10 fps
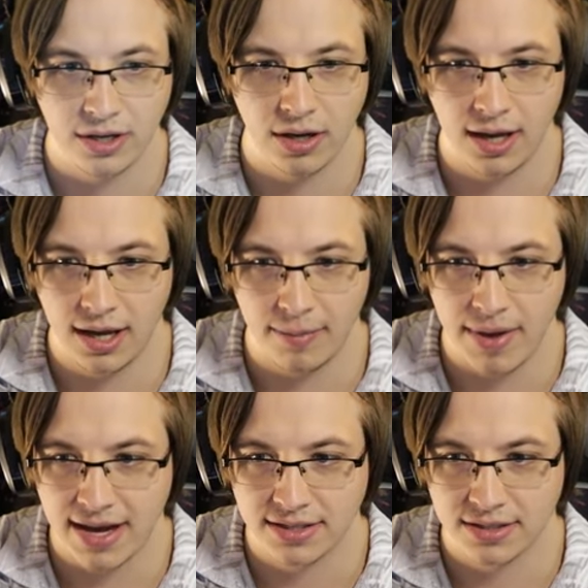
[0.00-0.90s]
uh,
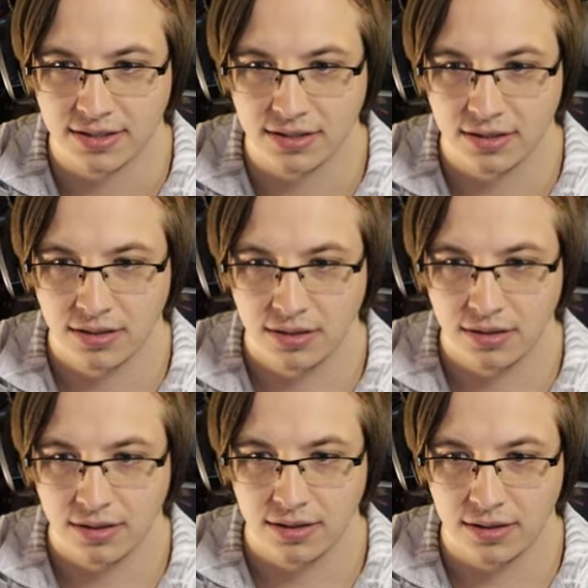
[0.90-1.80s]
max...
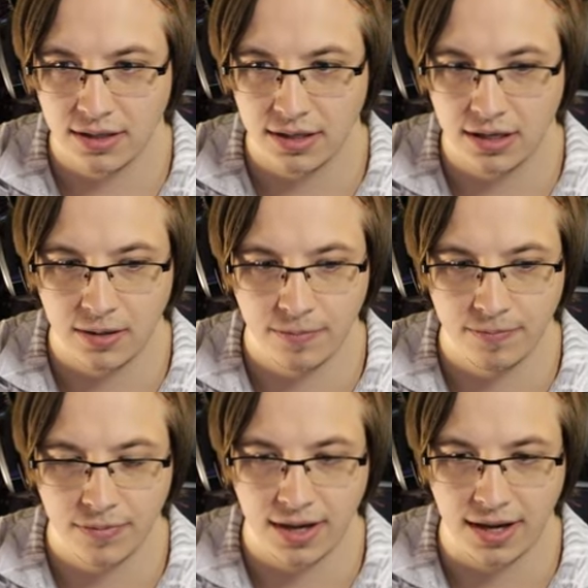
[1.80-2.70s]
Um,